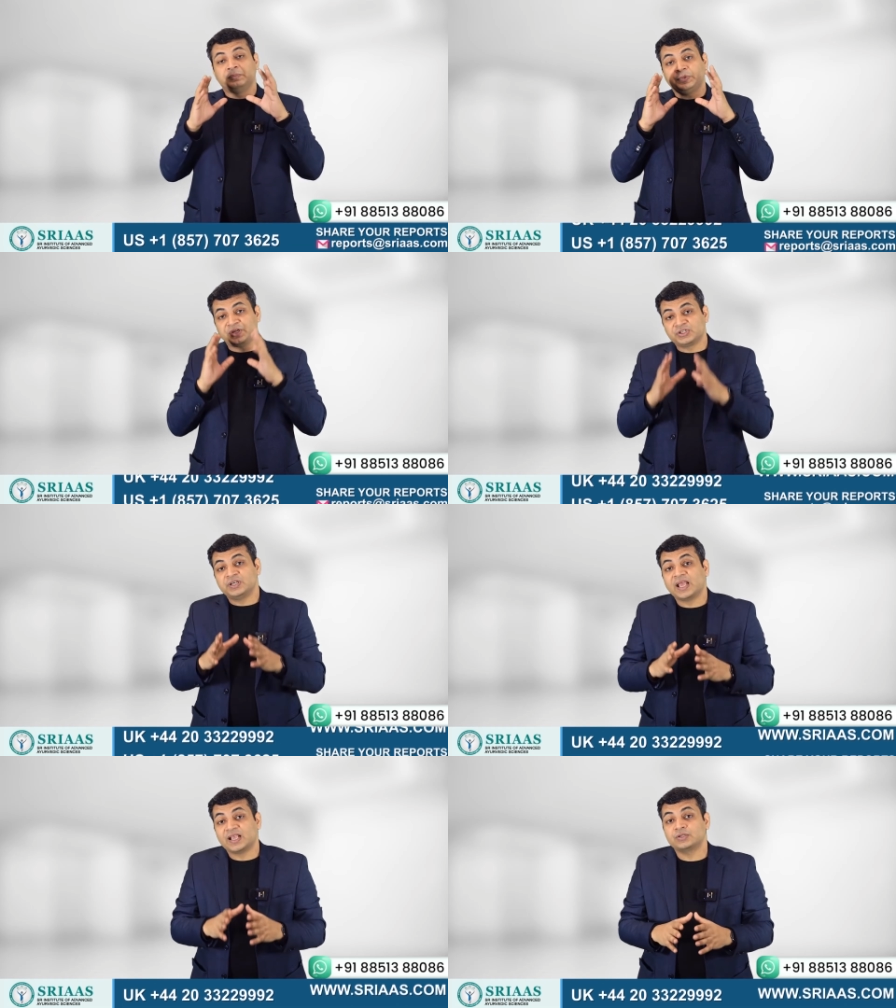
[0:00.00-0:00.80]
the
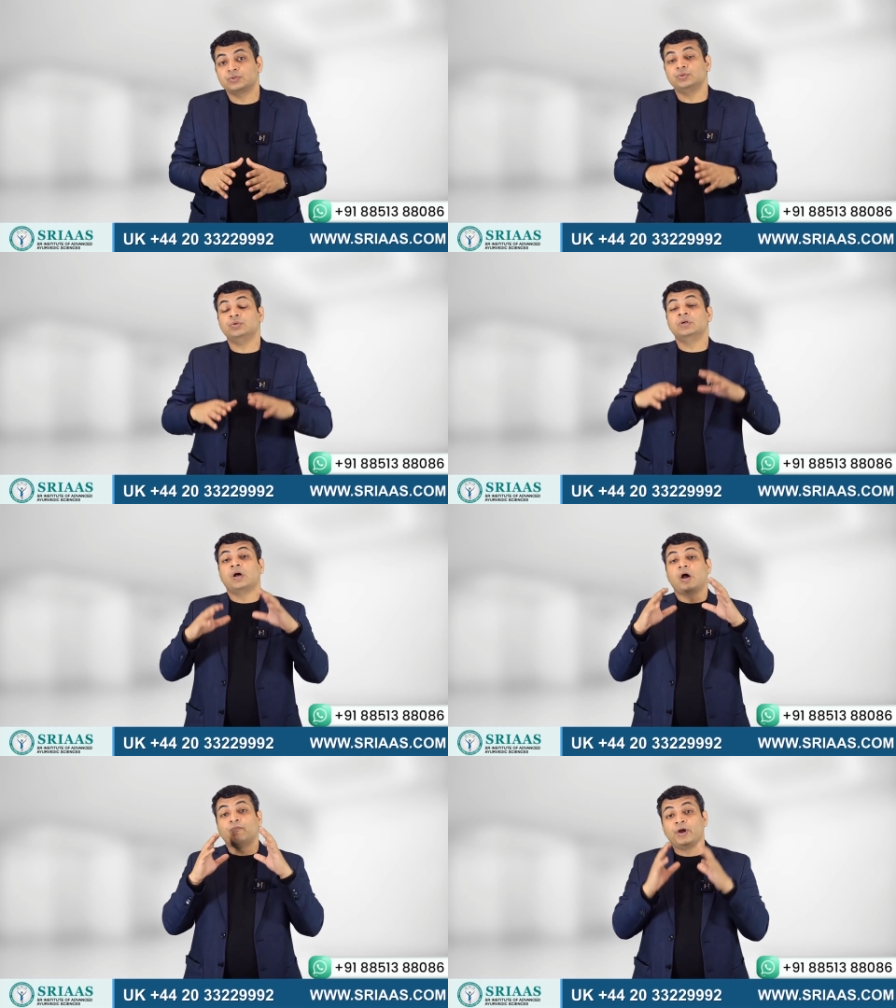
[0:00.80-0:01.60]
patient has to
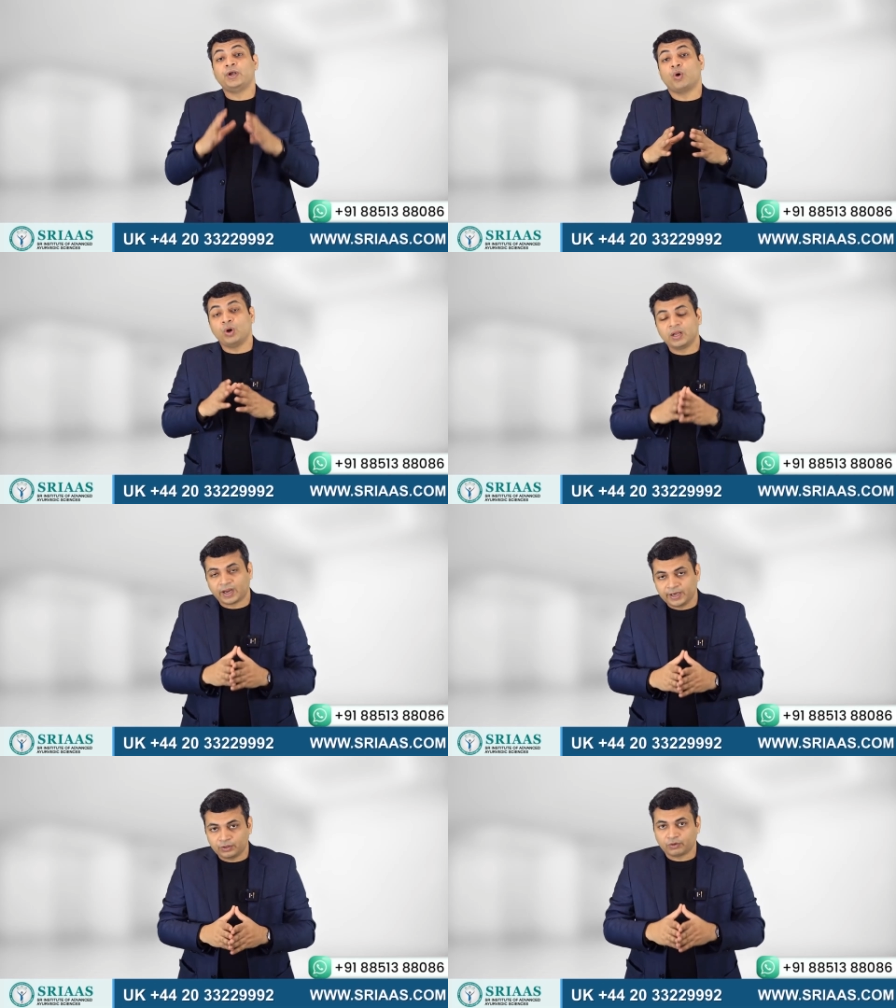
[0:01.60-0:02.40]
avoid all
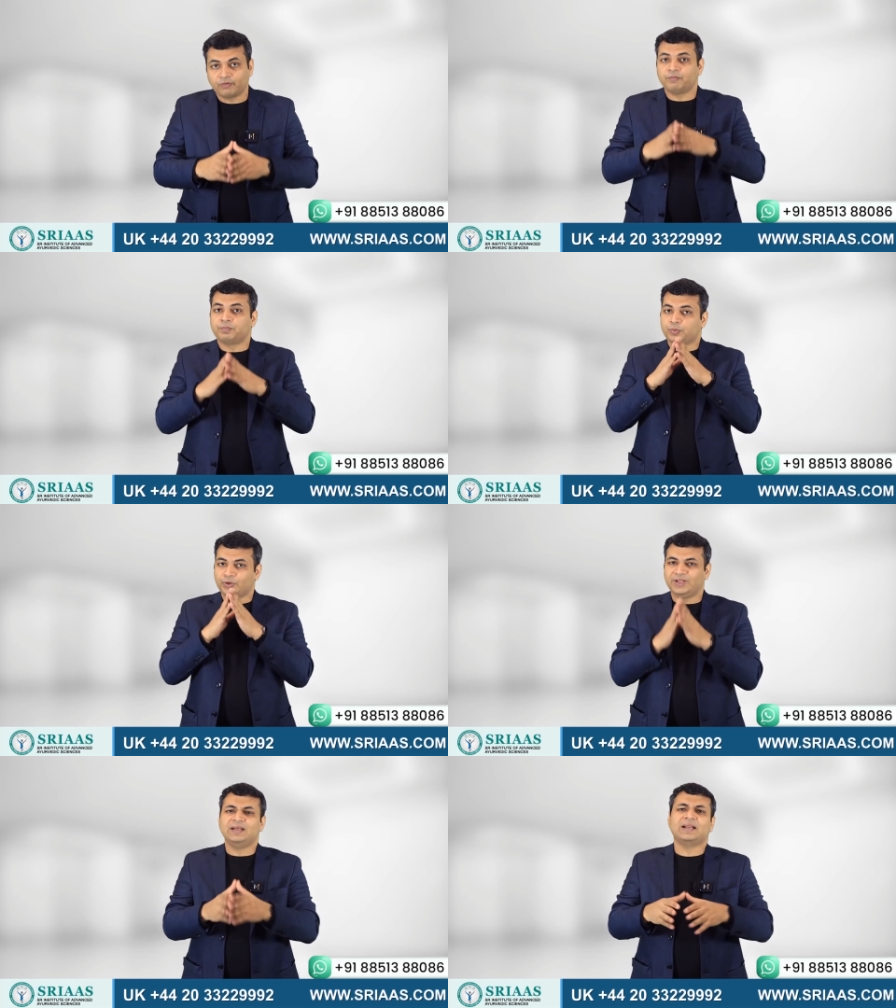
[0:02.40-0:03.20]
kind of
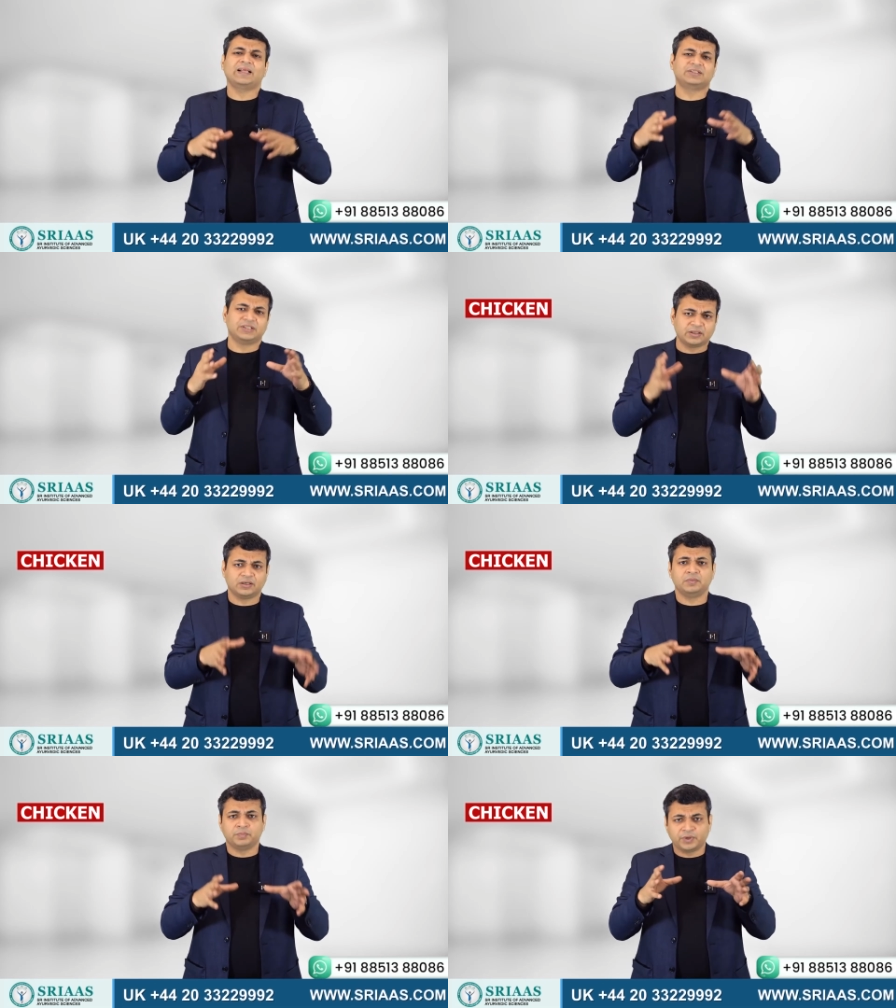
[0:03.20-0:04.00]
protein like
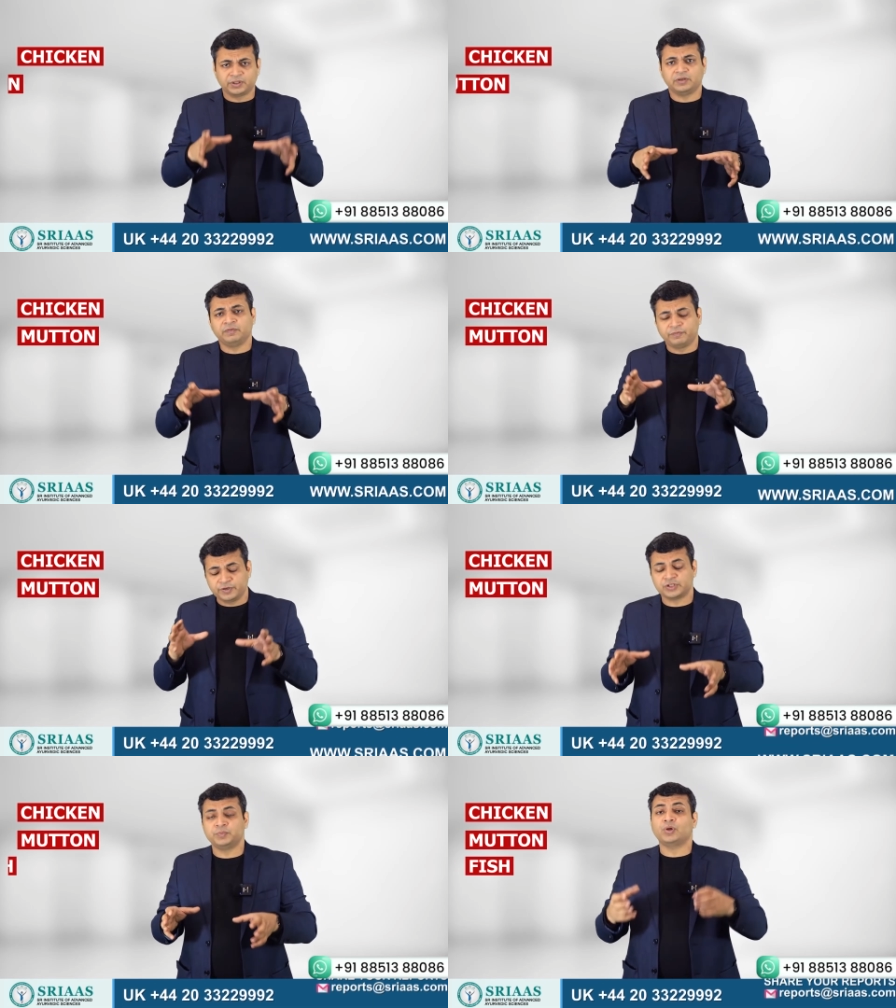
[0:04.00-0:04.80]
chicken, mutton,
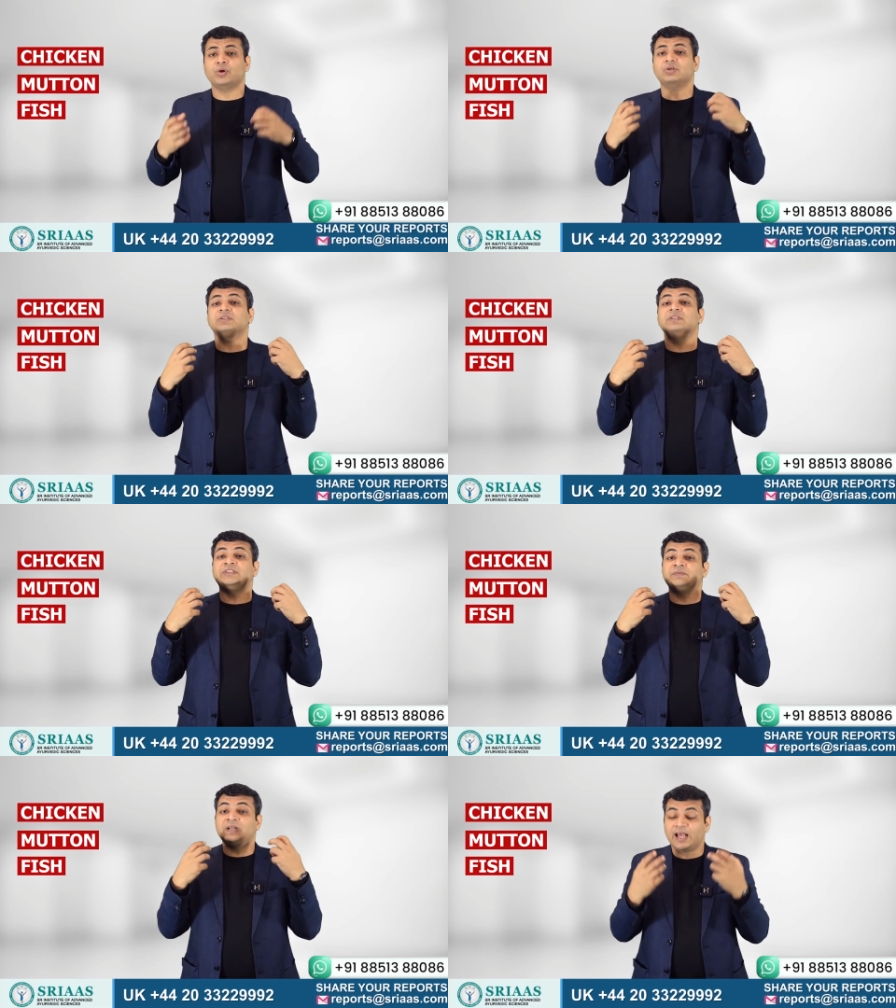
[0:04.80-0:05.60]
fish, because
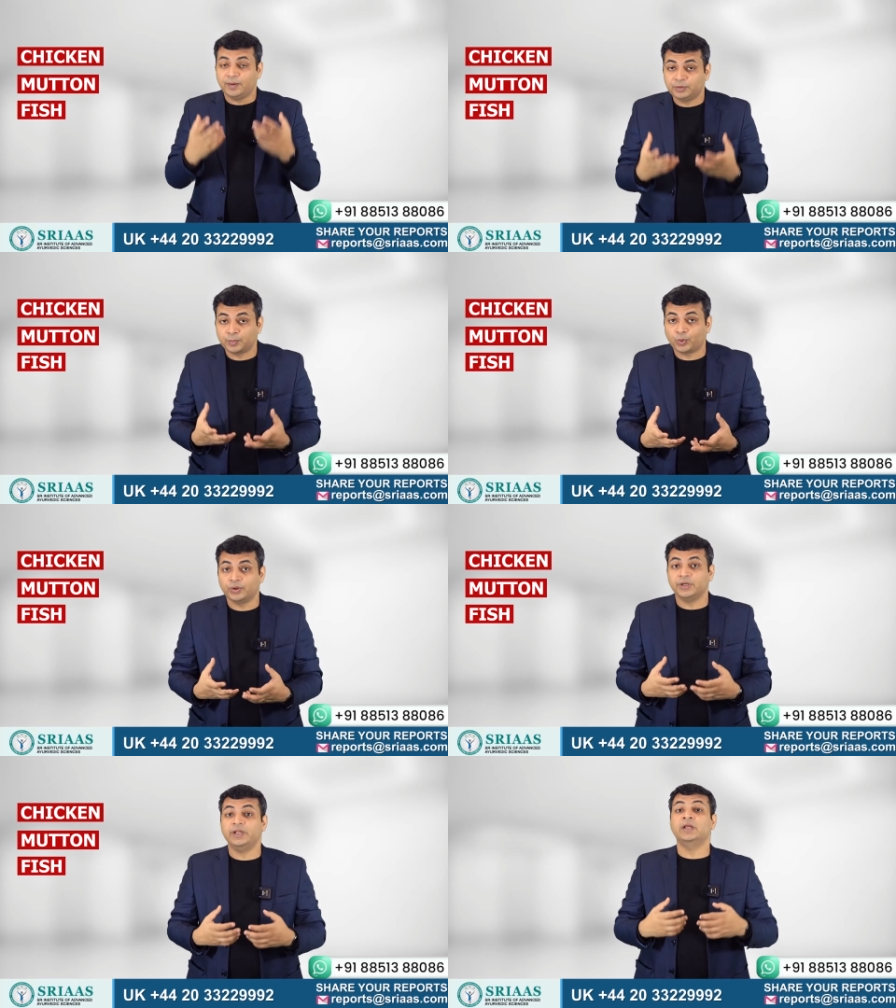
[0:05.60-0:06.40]
this will help the
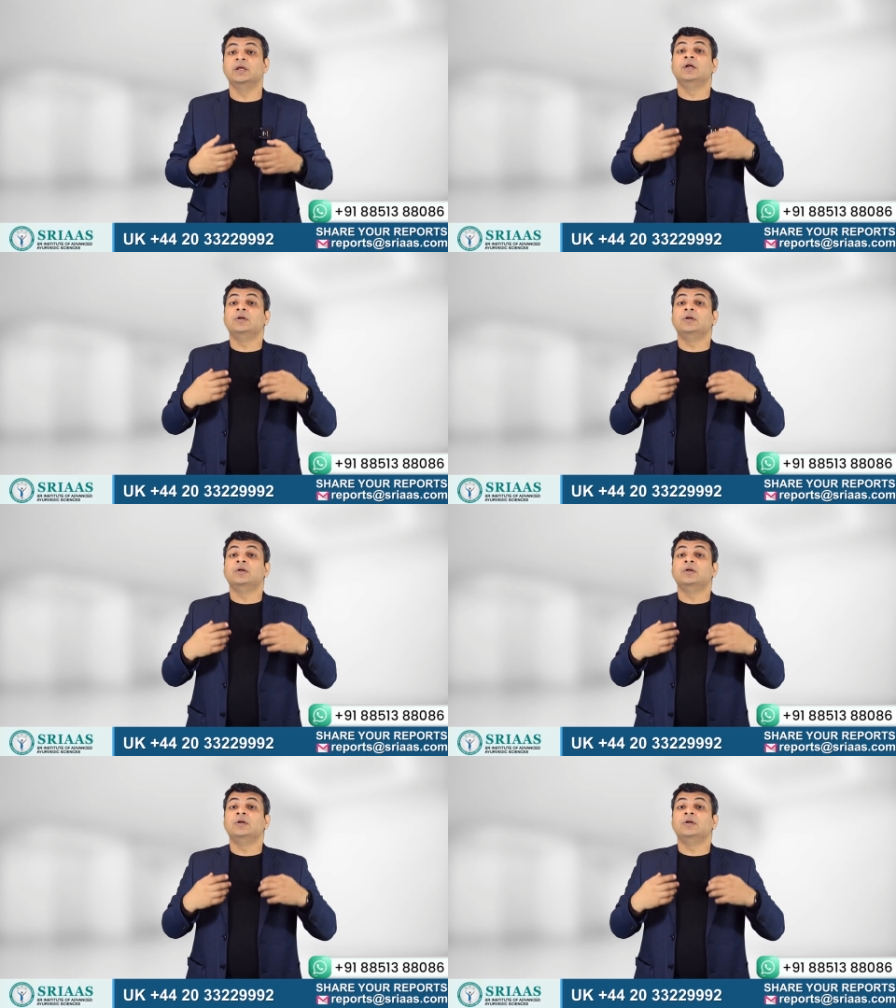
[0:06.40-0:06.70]
body